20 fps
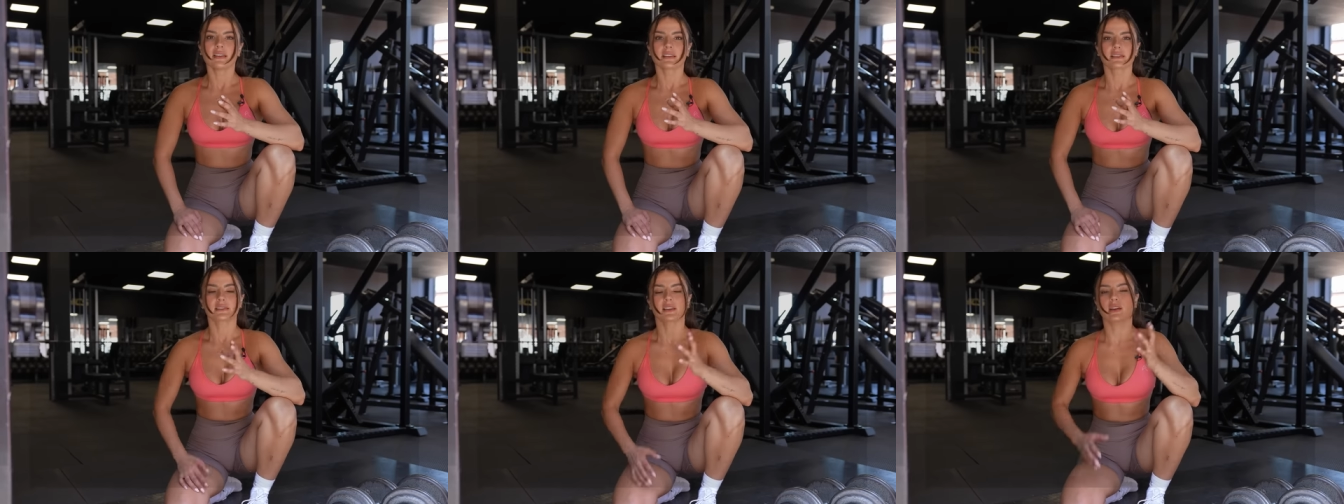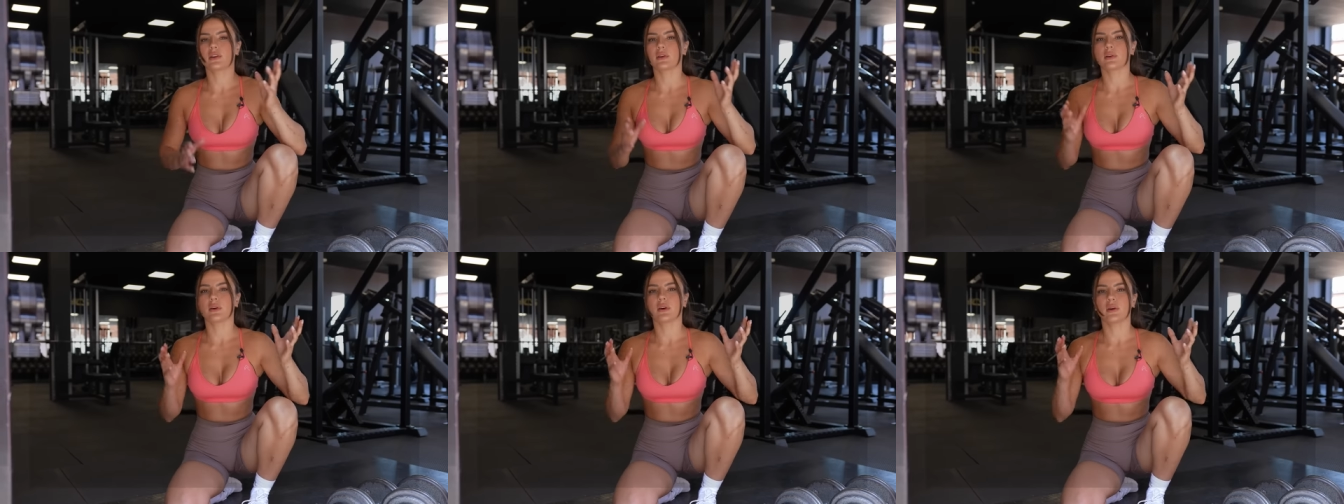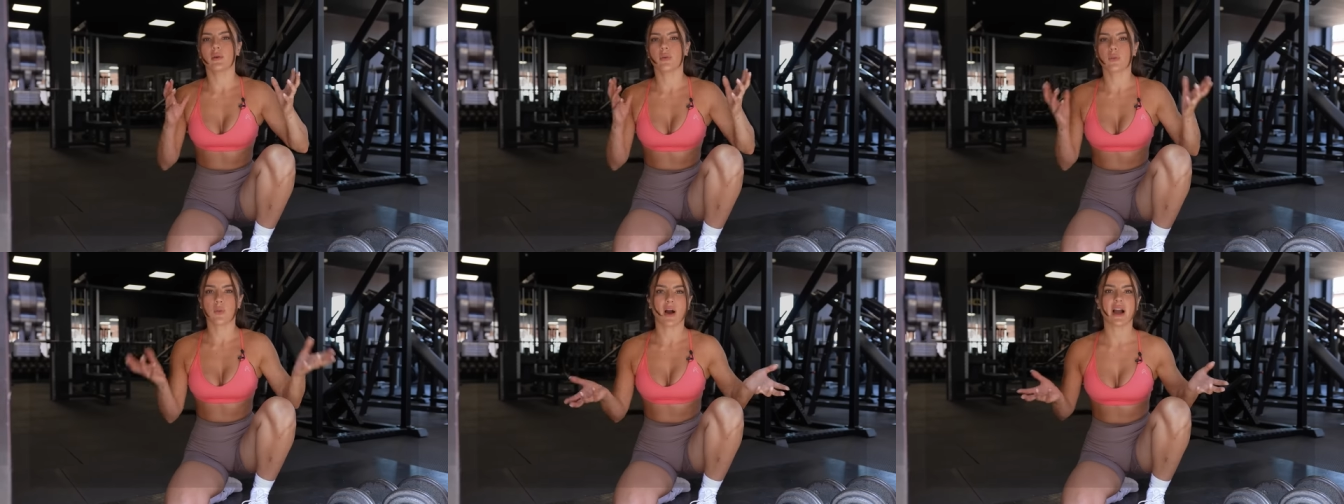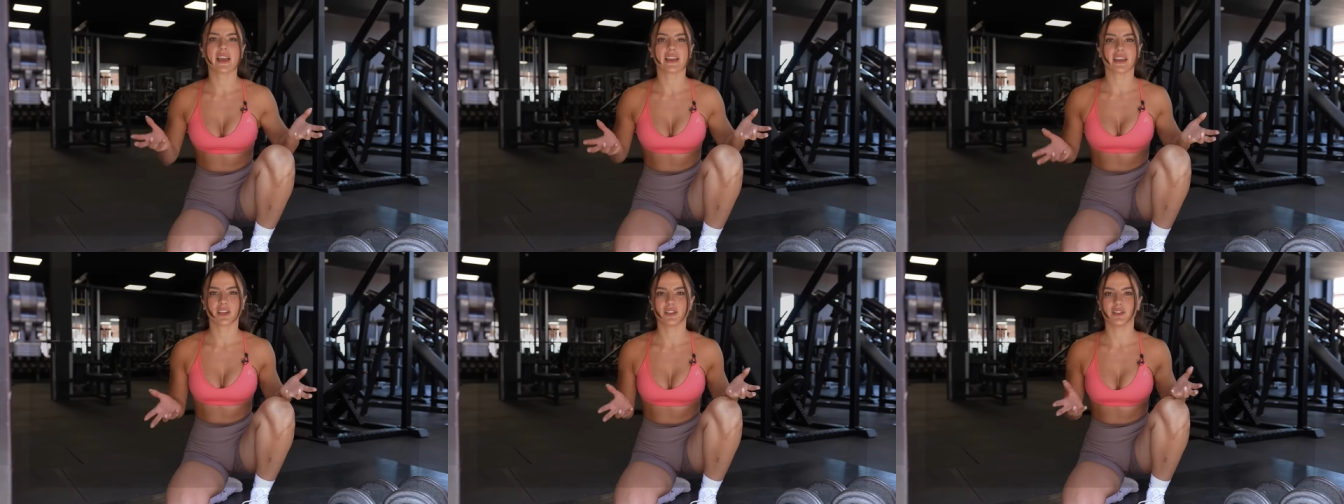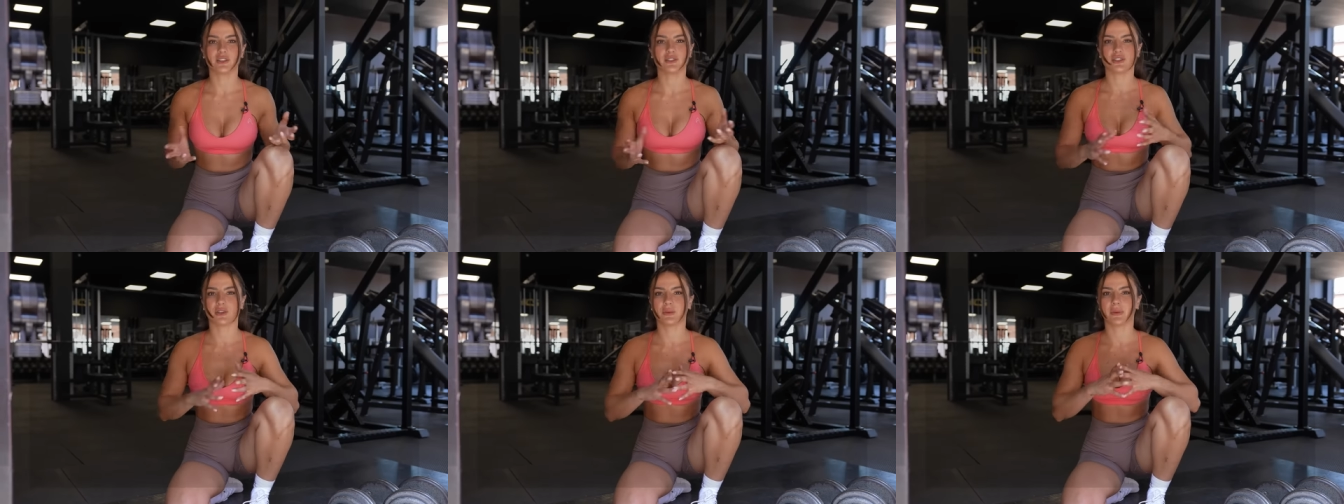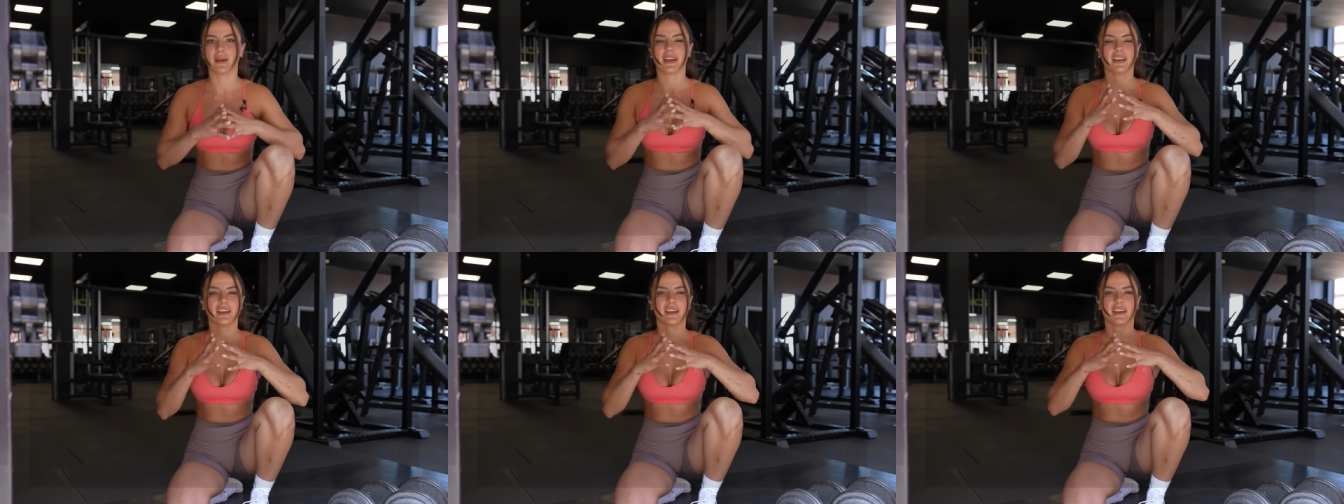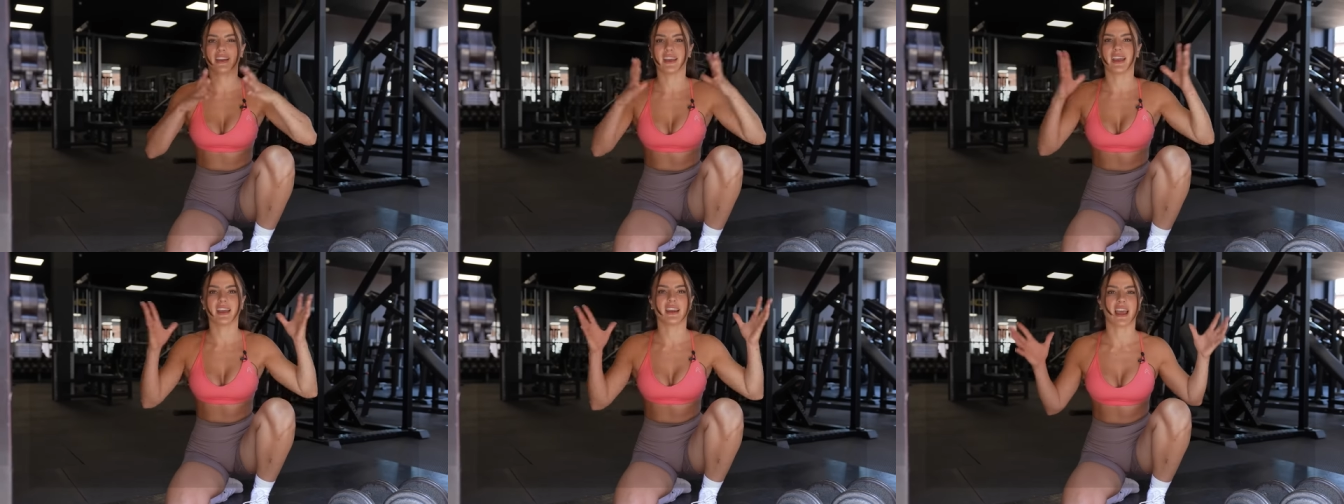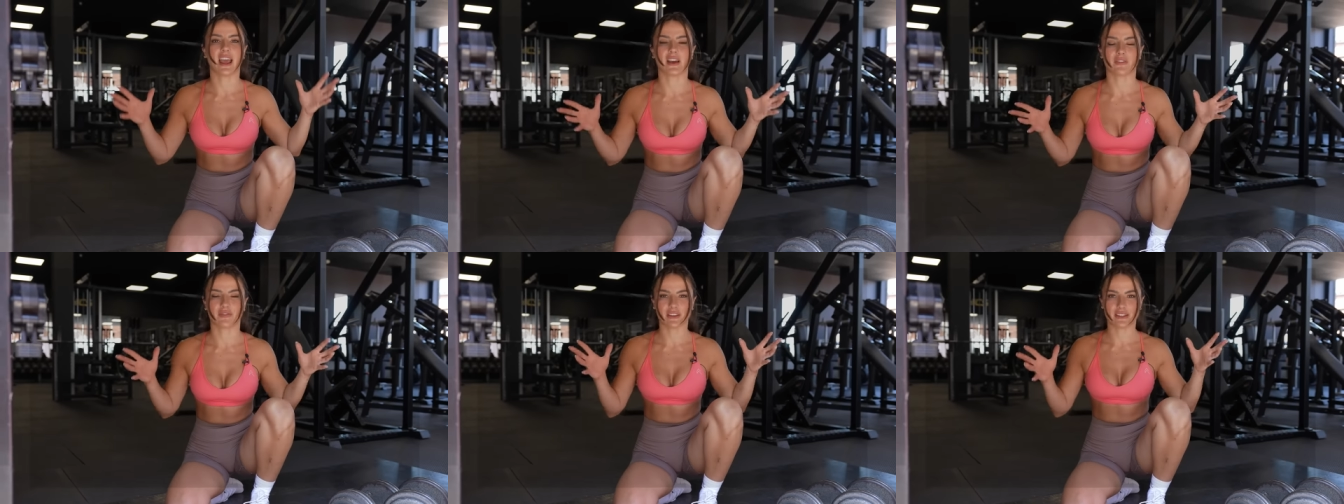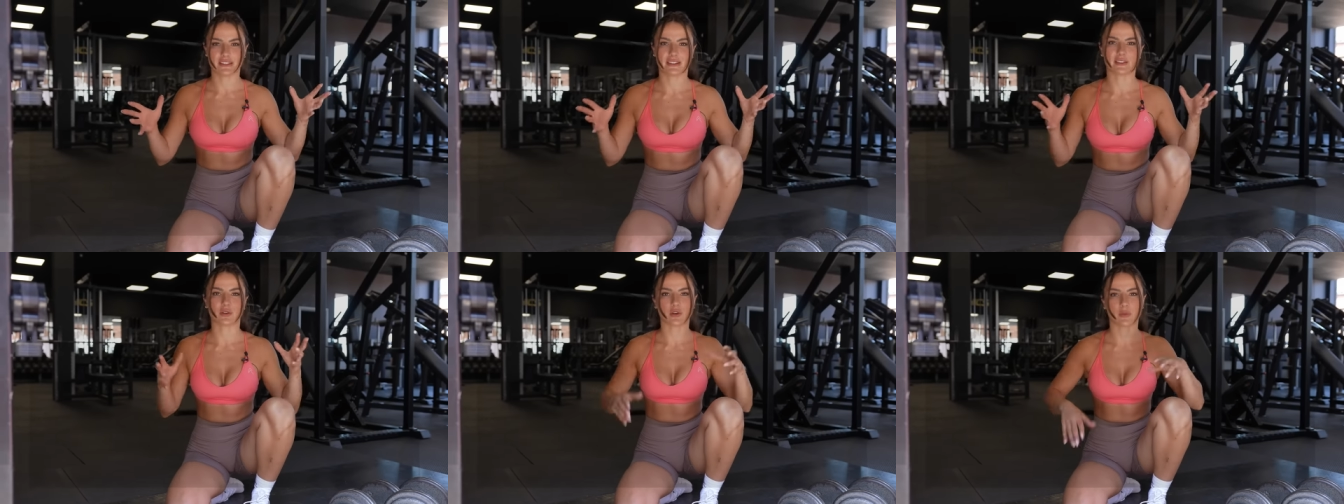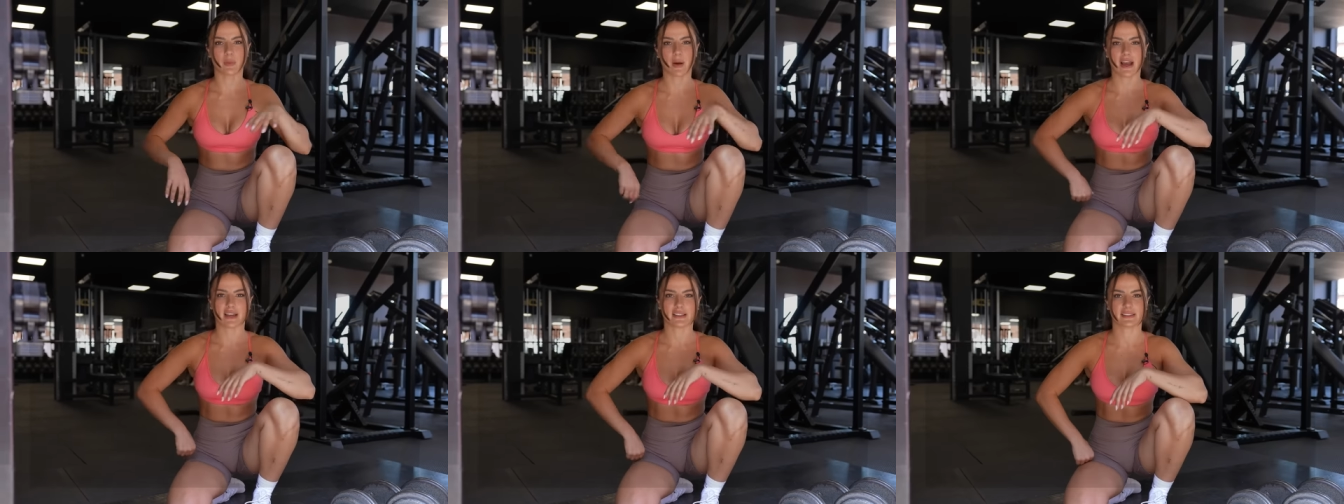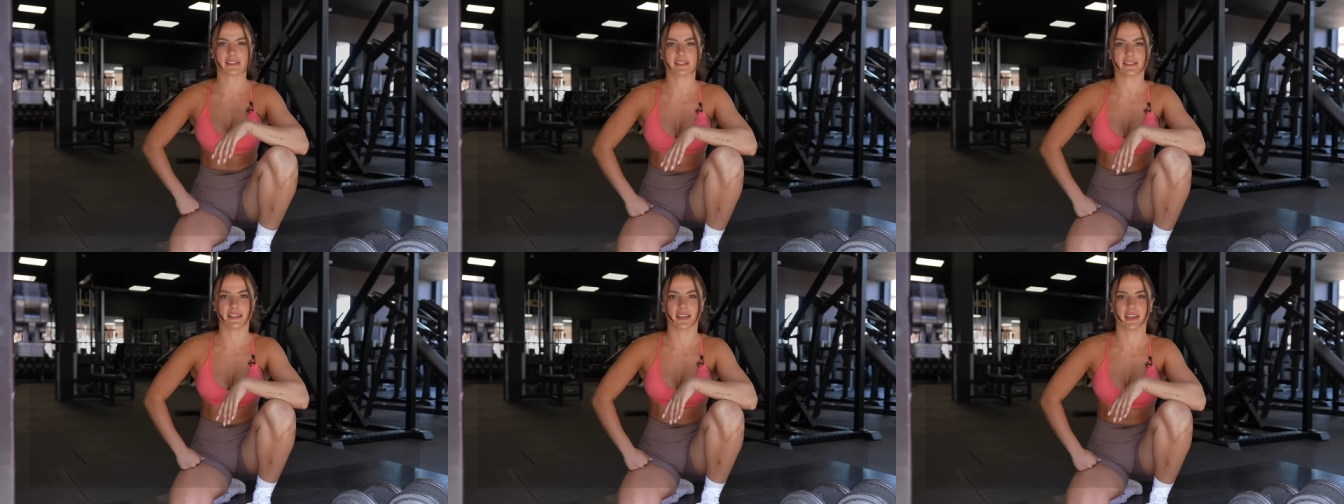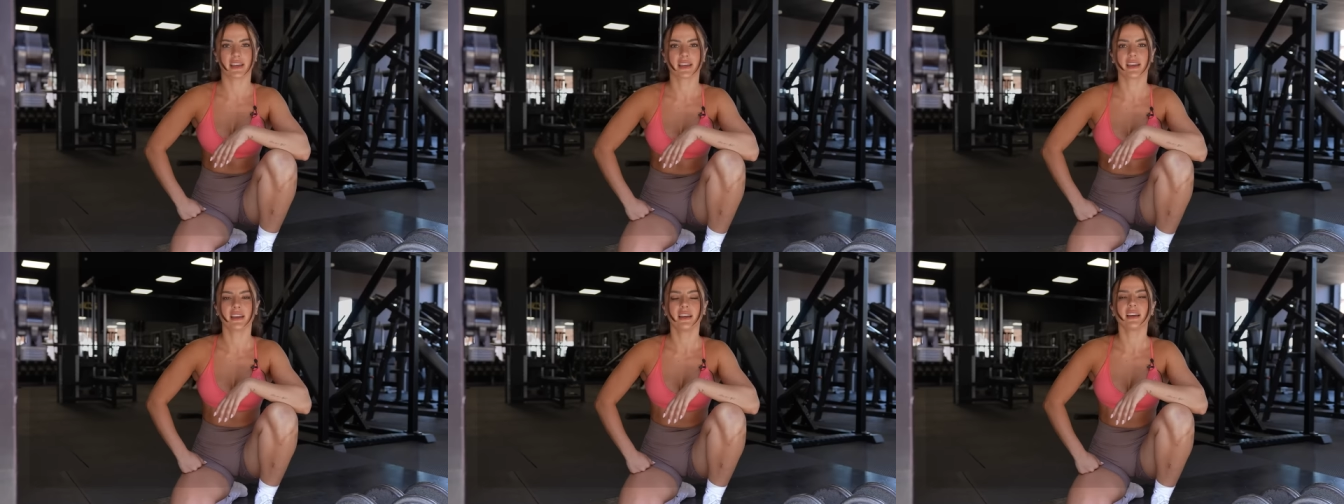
So why can you do it in every single capacity?